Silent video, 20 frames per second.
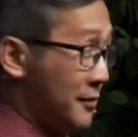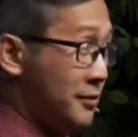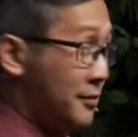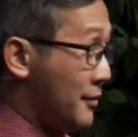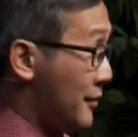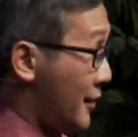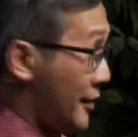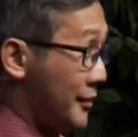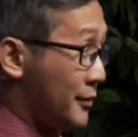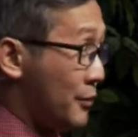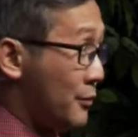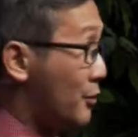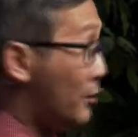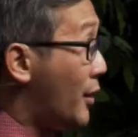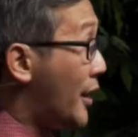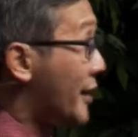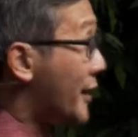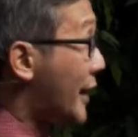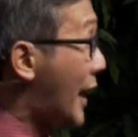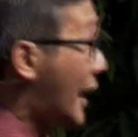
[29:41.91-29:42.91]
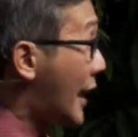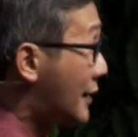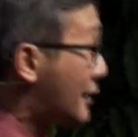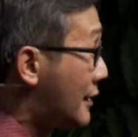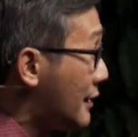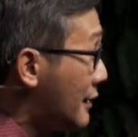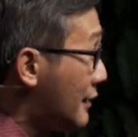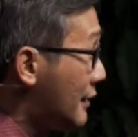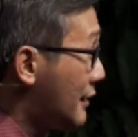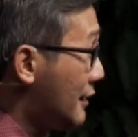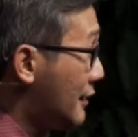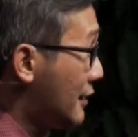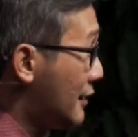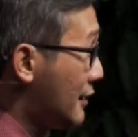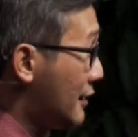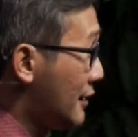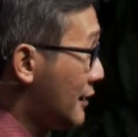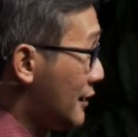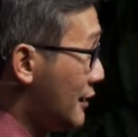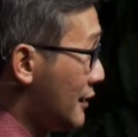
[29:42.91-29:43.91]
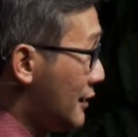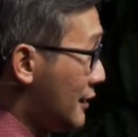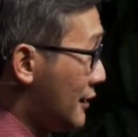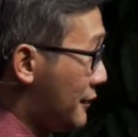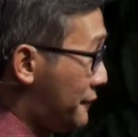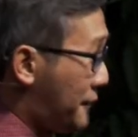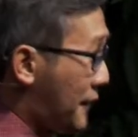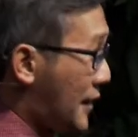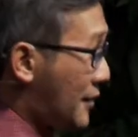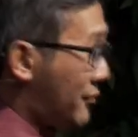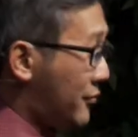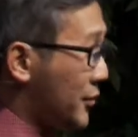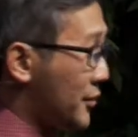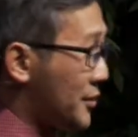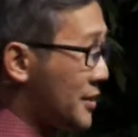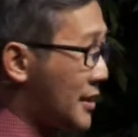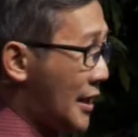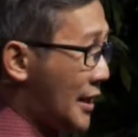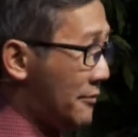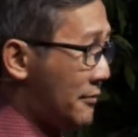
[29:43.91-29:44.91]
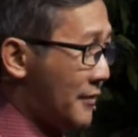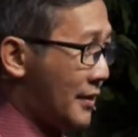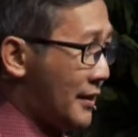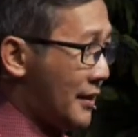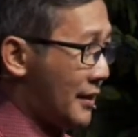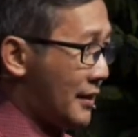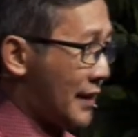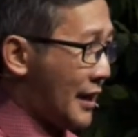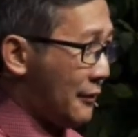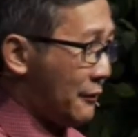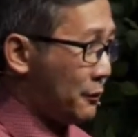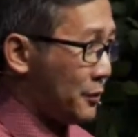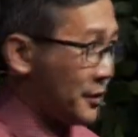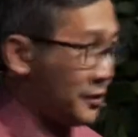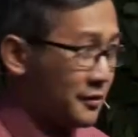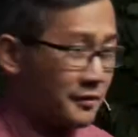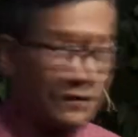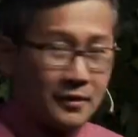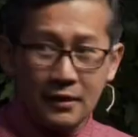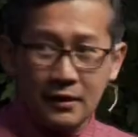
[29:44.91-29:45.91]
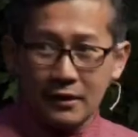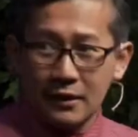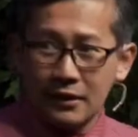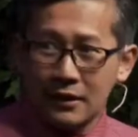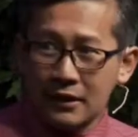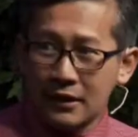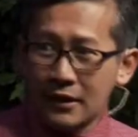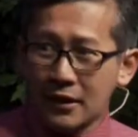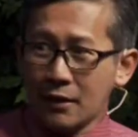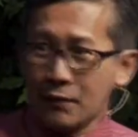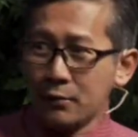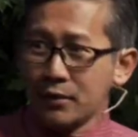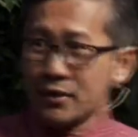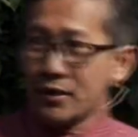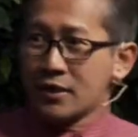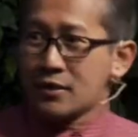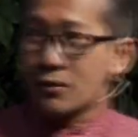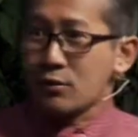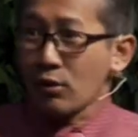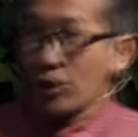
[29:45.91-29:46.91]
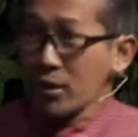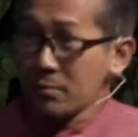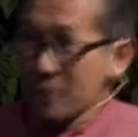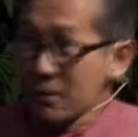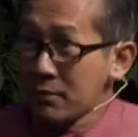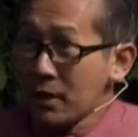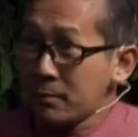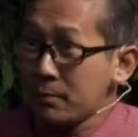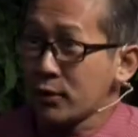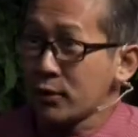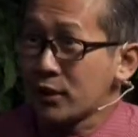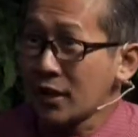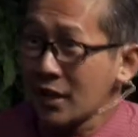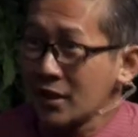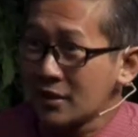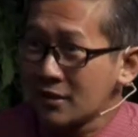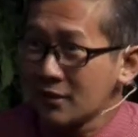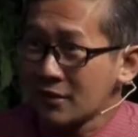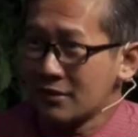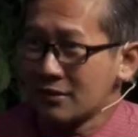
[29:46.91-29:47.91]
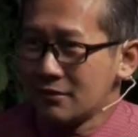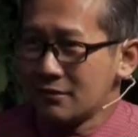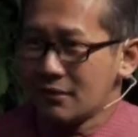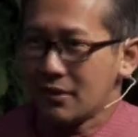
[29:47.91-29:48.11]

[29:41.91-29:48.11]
No, I don't want that. A faithful gem that will that will destroy my reputation.